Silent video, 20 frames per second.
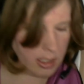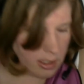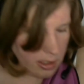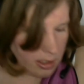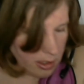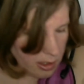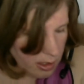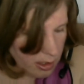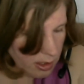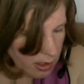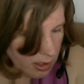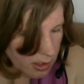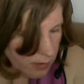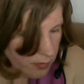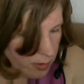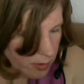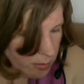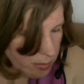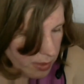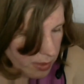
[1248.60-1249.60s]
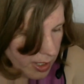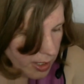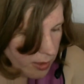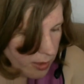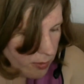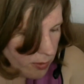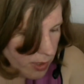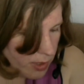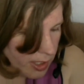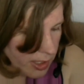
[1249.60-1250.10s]
he'd even
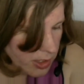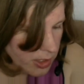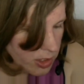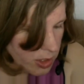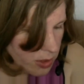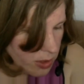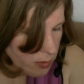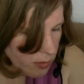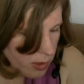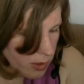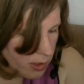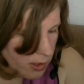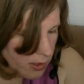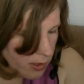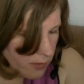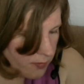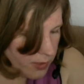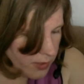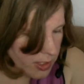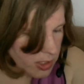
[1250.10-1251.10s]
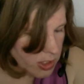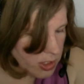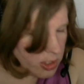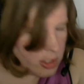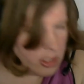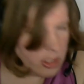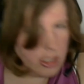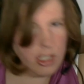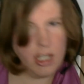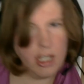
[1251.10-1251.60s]
bike ride to work
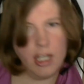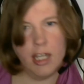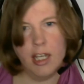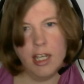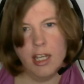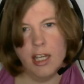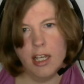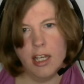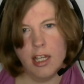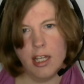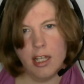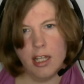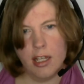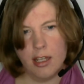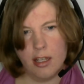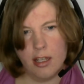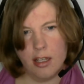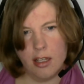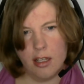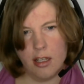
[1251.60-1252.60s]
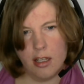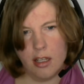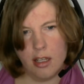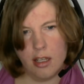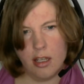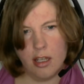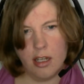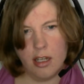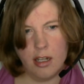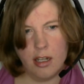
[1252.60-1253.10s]
eventually,
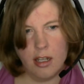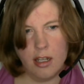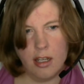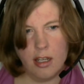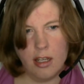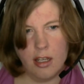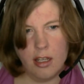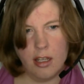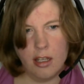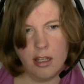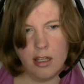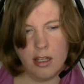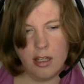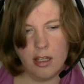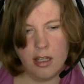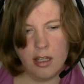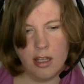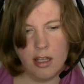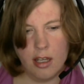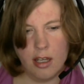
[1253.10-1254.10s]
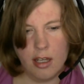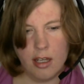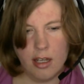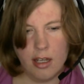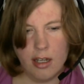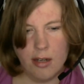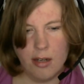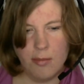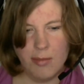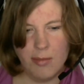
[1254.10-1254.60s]
and I
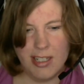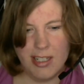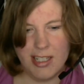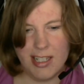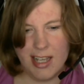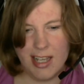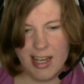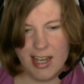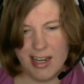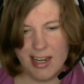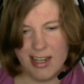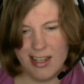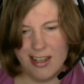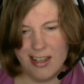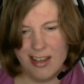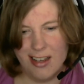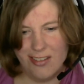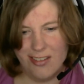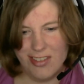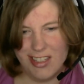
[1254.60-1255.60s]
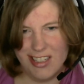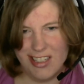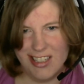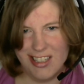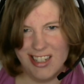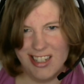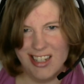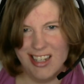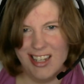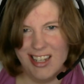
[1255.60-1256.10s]
kind of miss that. I have to
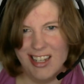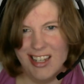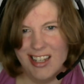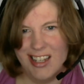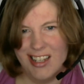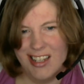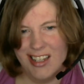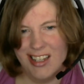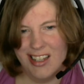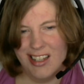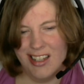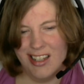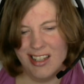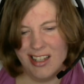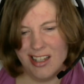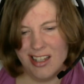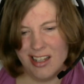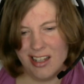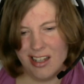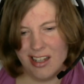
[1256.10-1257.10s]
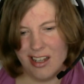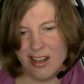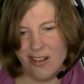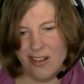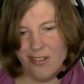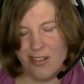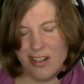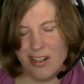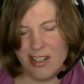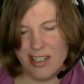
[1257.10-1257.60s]
say, I
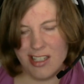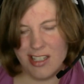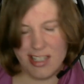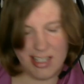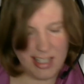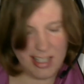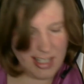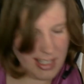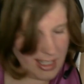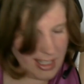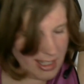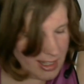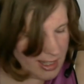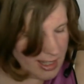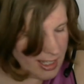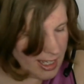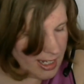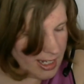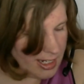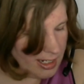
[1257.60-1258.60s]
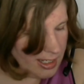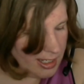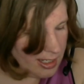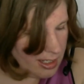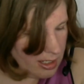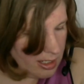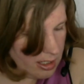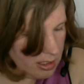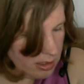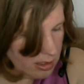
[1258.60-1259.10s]
want to see that
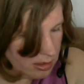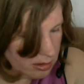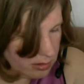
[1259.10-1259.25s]
again,